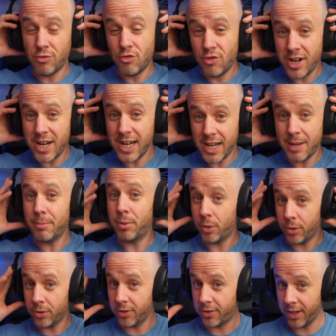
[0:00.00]
really
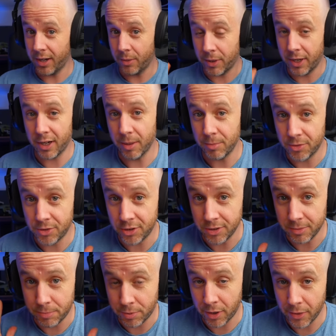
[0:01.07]
important thing when it comes
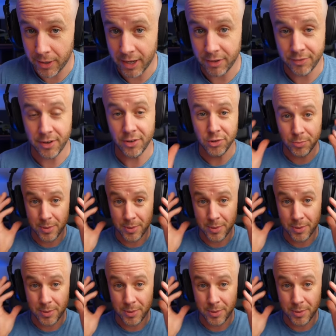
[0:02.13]
to Pro headphones,